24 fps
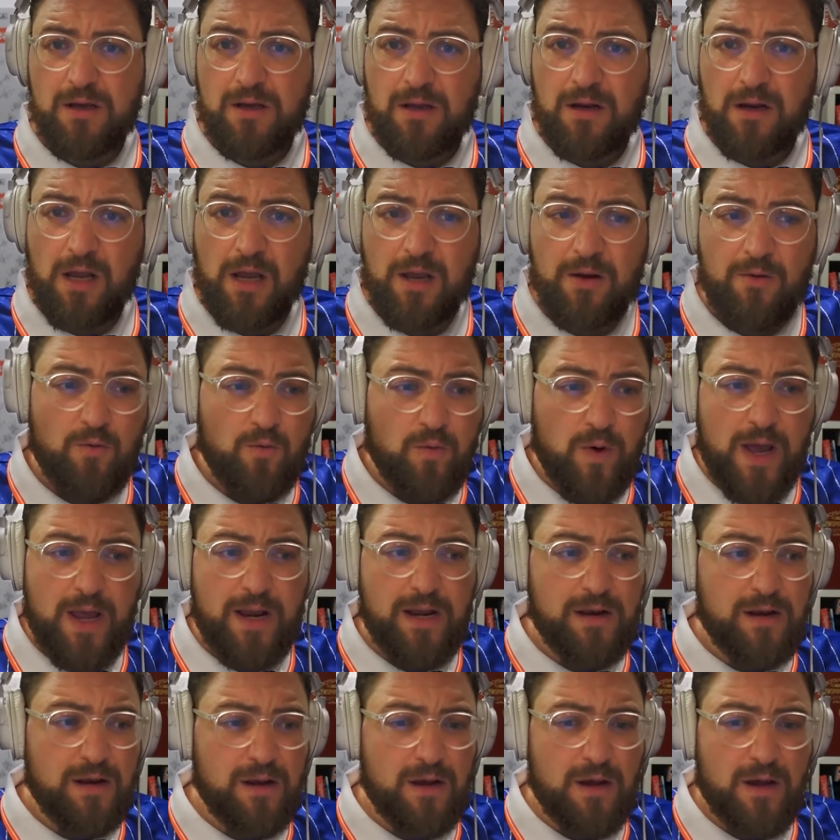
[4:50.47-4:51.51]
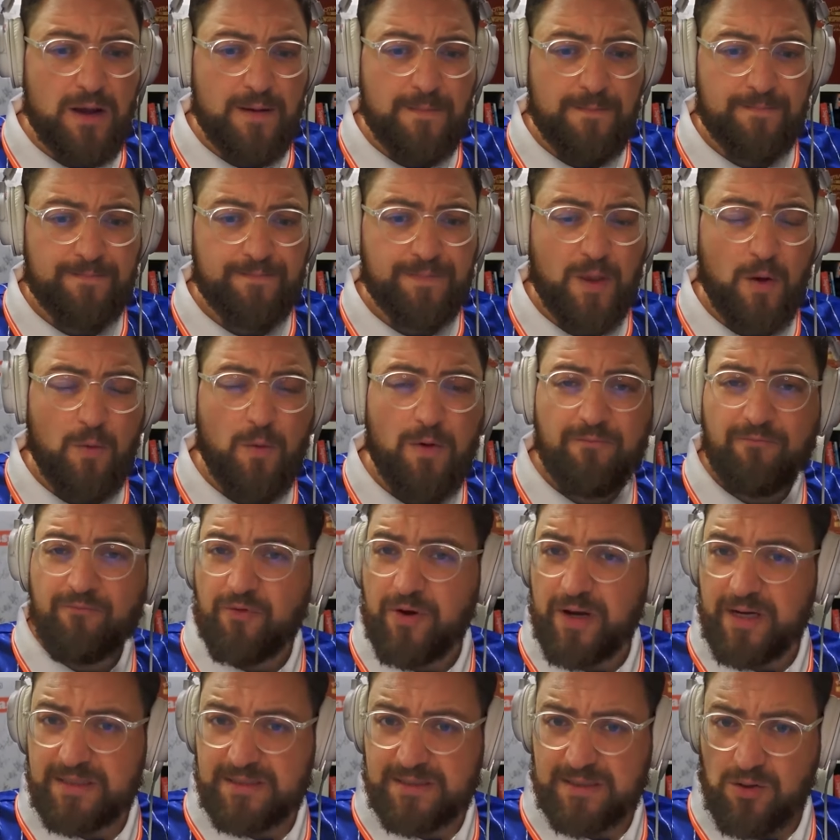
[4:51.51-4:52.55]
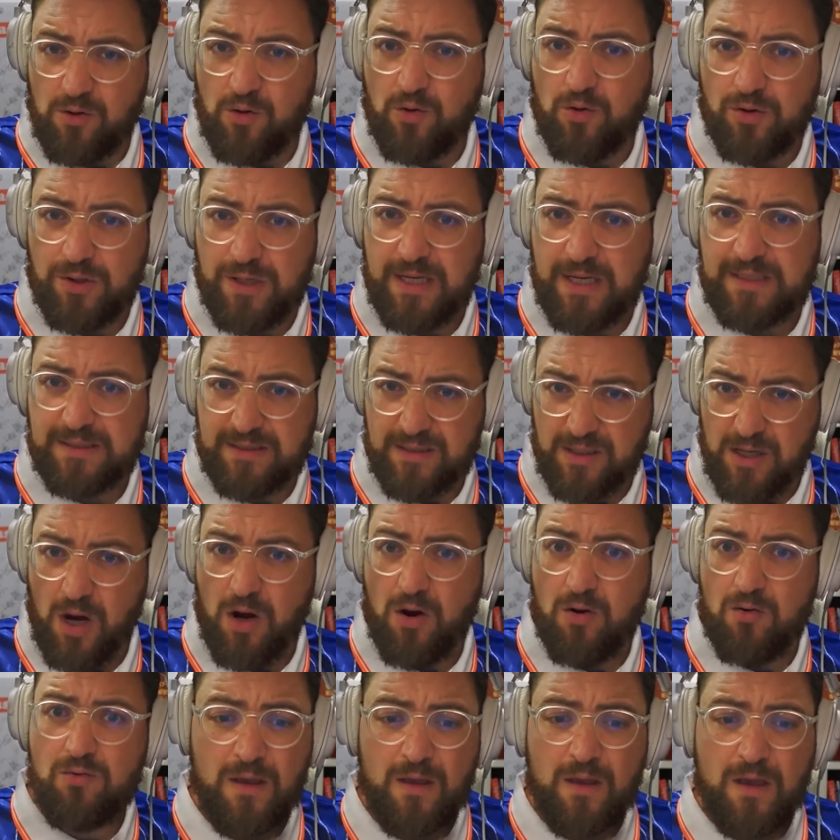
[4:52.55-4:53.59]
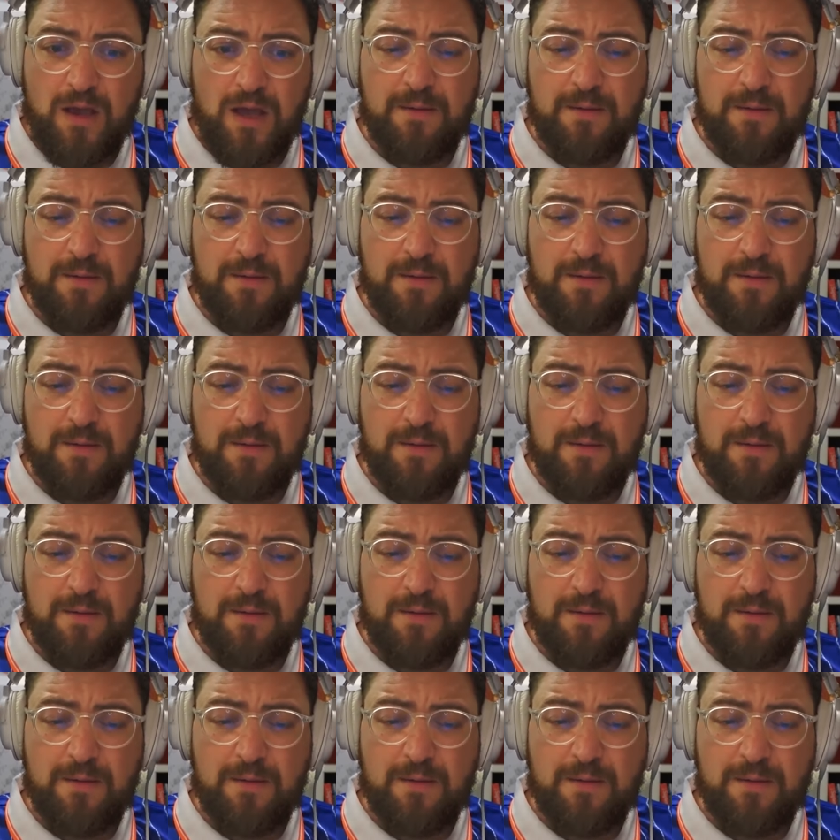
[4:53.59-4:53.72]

Like when Briggs scored his goal,